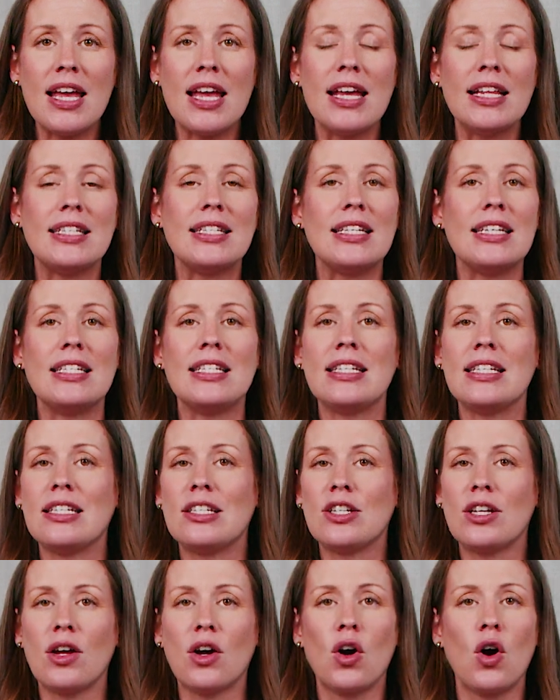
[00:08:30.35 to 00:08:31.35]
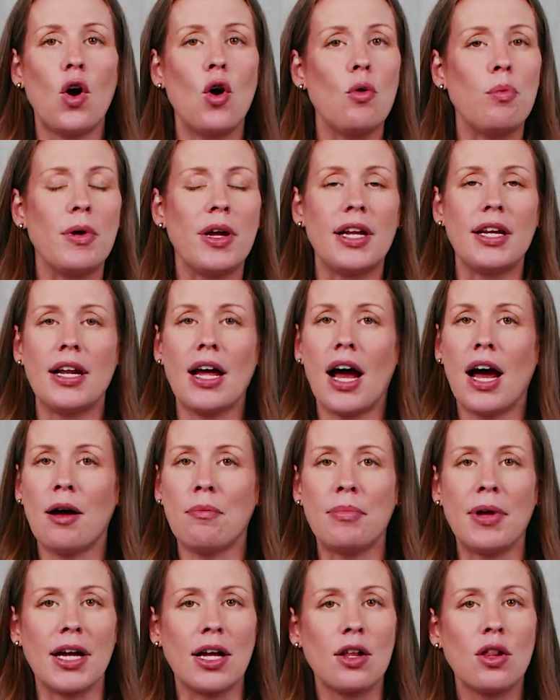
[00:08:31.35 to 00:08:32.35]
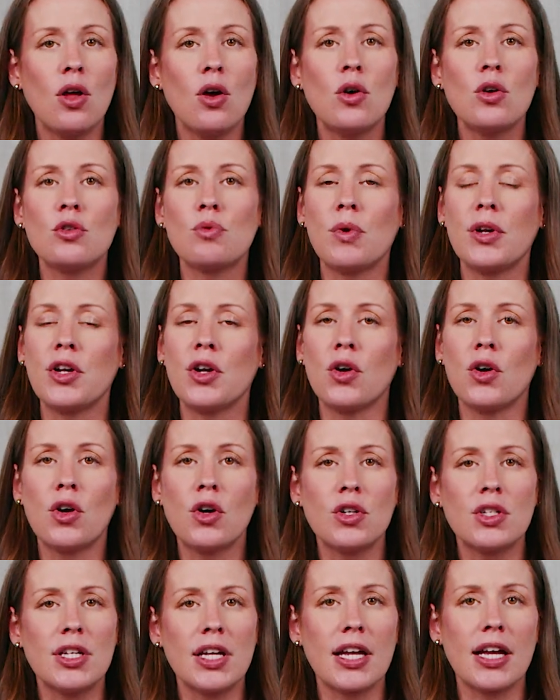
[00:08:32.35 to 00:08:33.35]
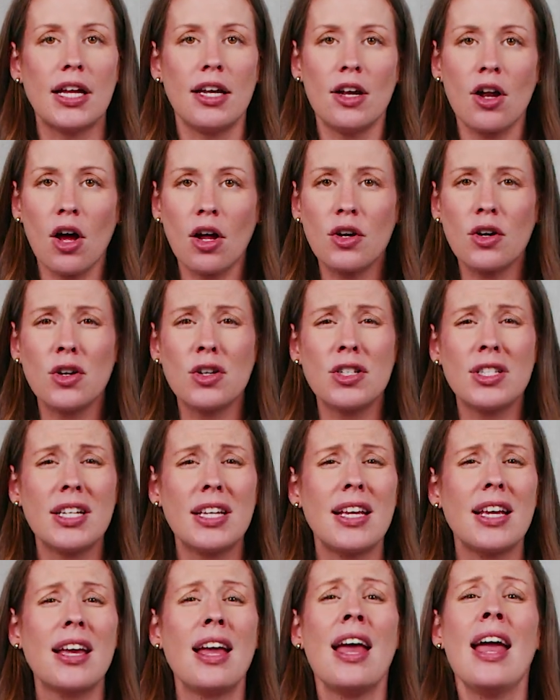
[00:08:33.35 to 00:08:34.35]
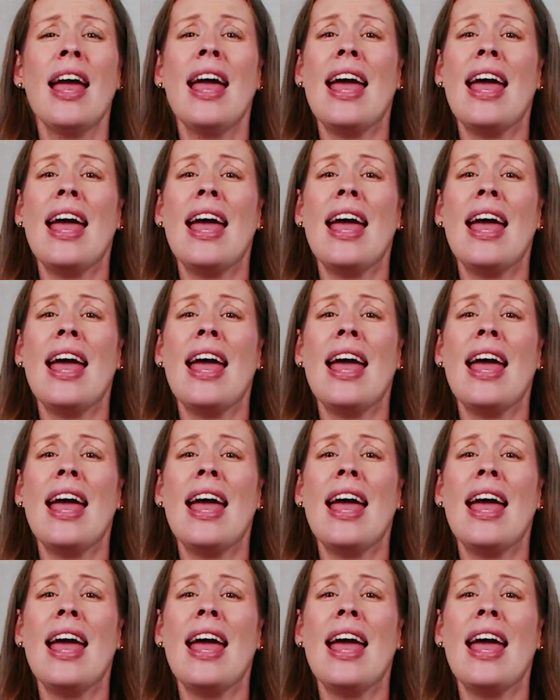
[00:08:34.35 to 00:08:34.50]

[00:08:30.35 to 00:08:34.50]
It's easy to open up and close when you're nursing and not nursing.